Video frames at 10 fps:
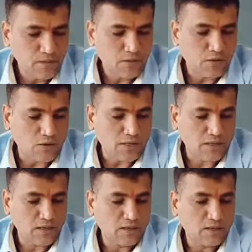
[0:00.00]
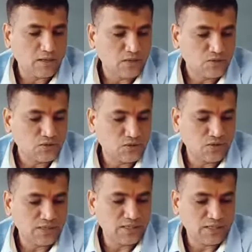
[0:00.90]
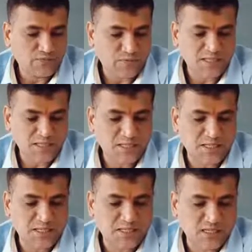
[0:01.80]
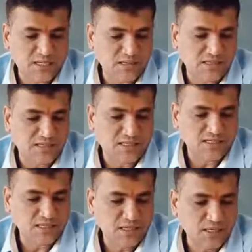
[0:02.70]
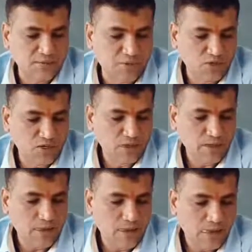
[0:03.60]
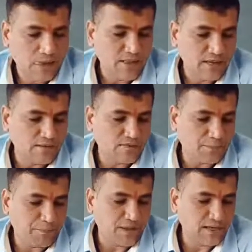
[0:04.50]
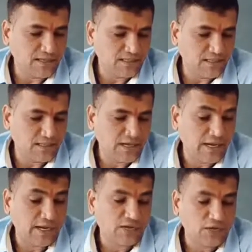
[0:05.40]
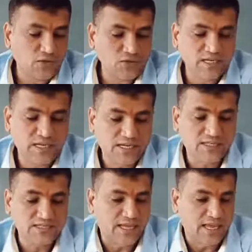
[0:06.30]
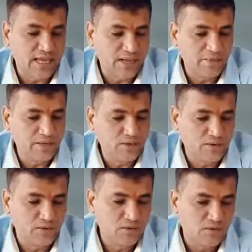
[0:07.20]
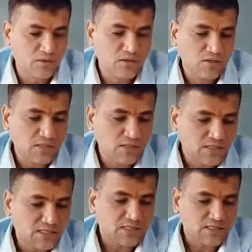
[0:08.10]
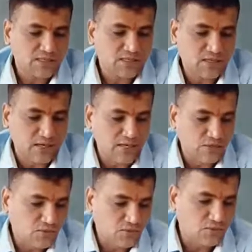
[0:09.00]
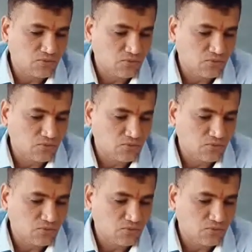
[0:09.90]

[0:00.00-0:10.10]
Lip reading: okay, so here first 3 children they are asking about if the parents are heterozygous albino. Just try to